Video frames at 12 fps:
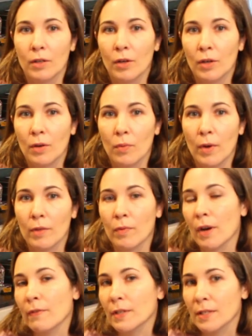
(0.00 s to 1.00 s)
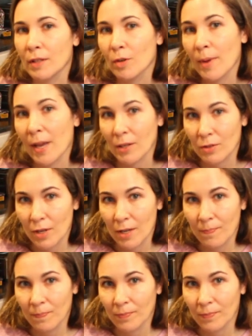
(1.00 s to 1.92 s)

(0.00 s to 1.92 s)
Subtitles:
cook with whatever's in their pantry.